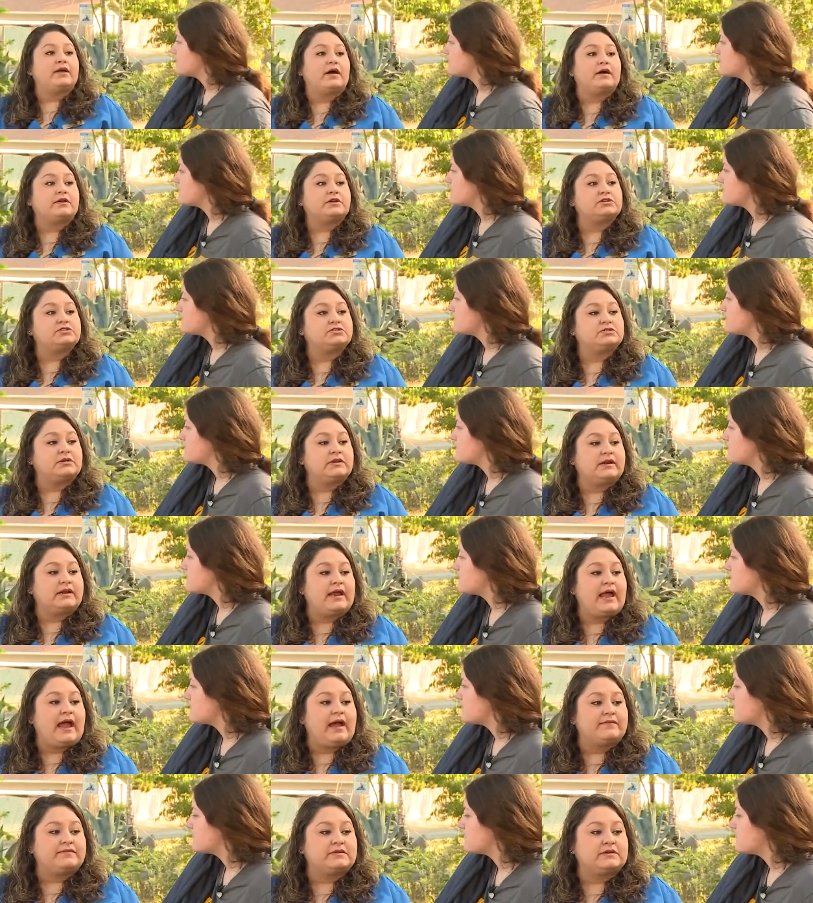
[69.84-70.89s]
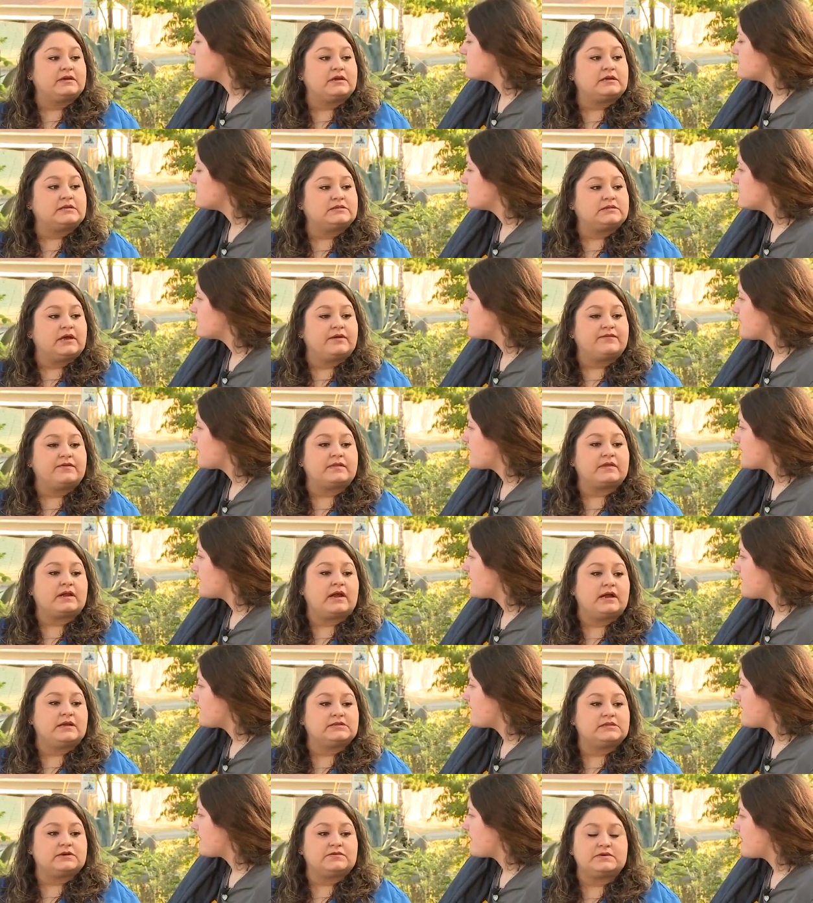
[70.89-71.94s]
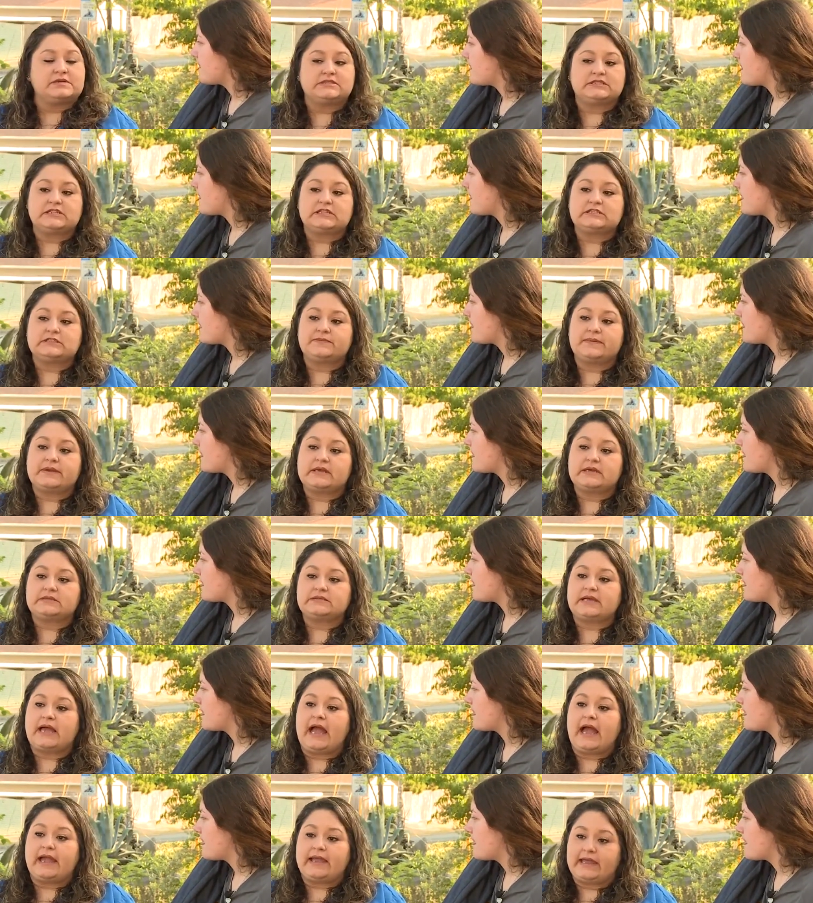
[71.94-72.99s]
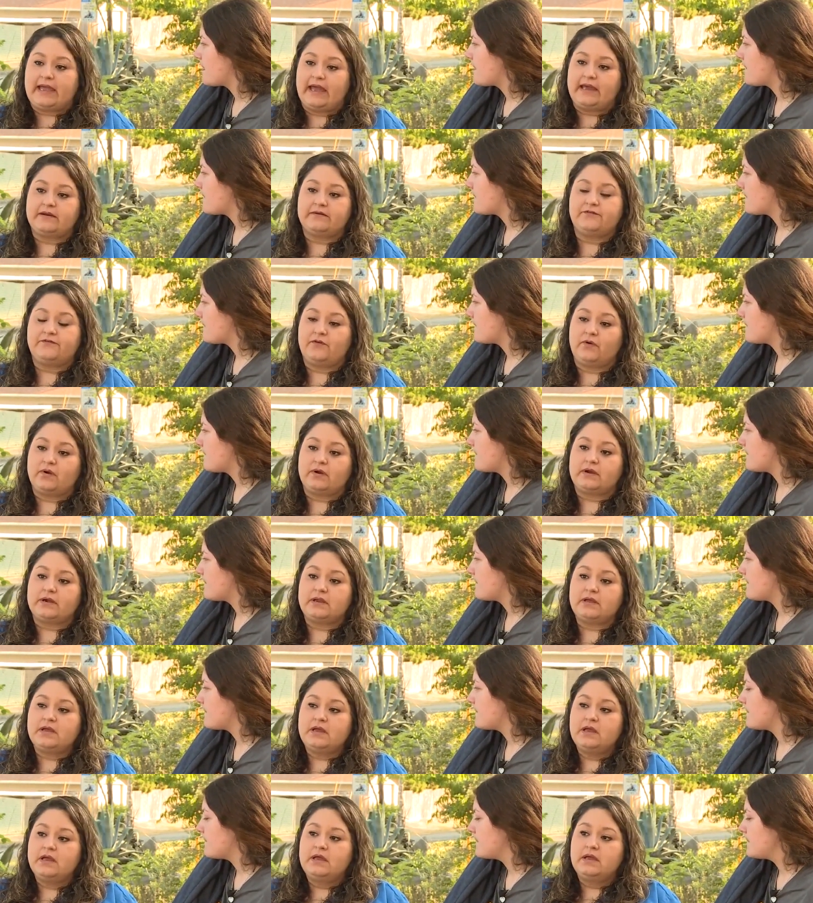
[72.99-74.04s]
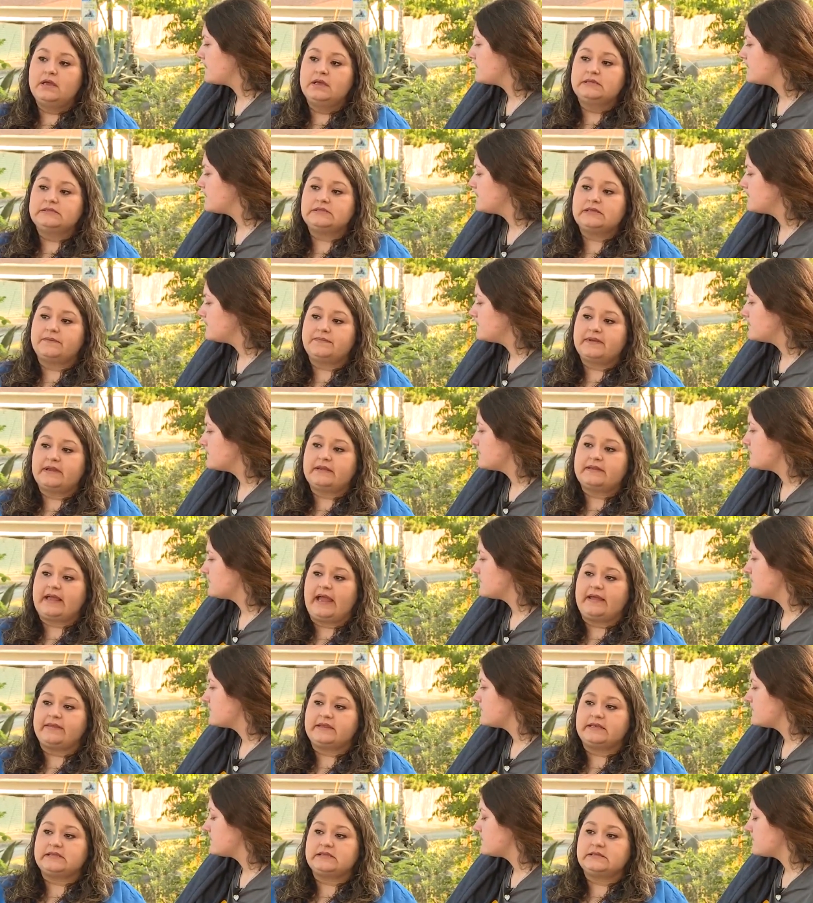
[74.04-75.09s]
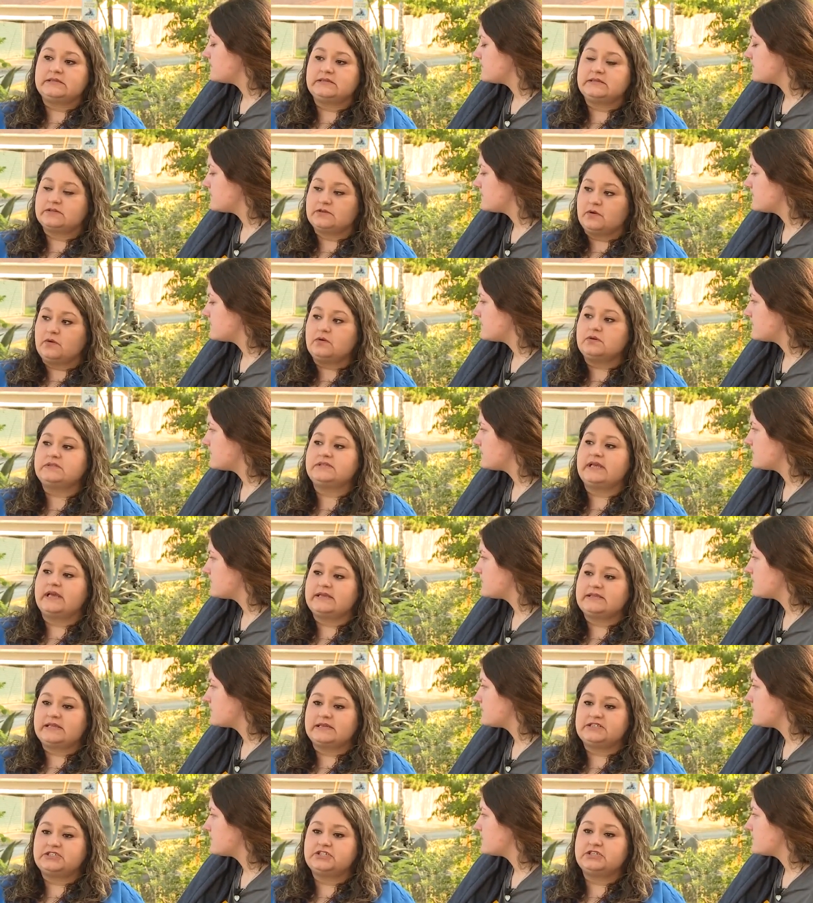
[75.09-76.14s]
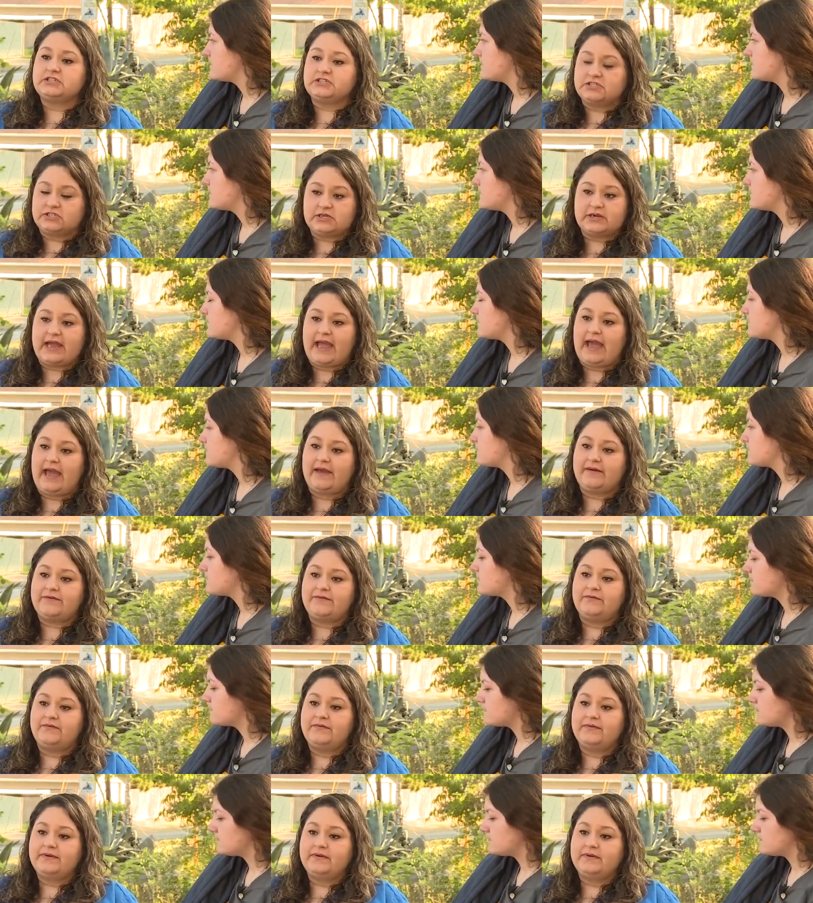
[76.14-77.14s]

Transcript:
Speaker 1: daughter shouldn't have to suffer the consequences because I can't afford something that the school says that she should have.